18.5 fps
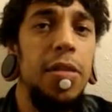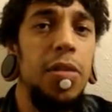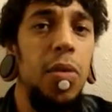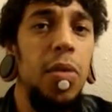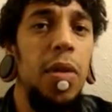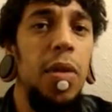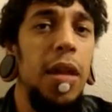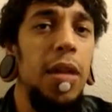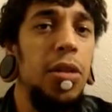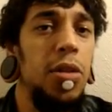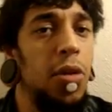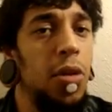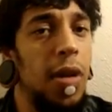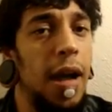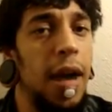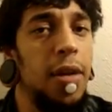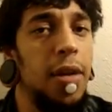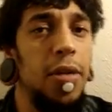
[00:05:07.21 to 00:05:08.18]
so when I do
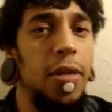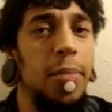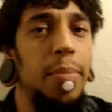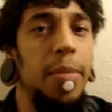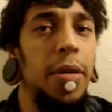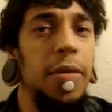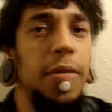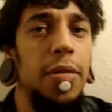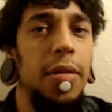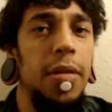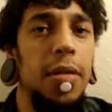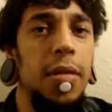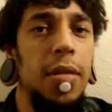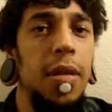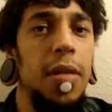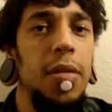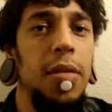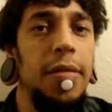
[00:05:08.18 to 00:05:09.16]
actually put the
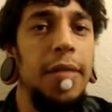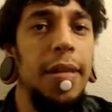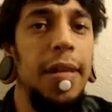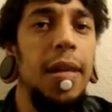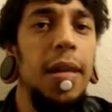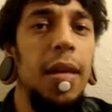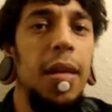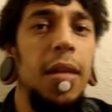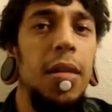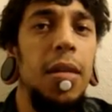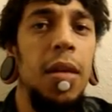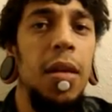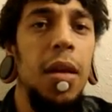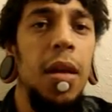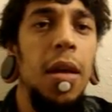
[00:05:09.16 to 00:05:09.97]
tunnels in,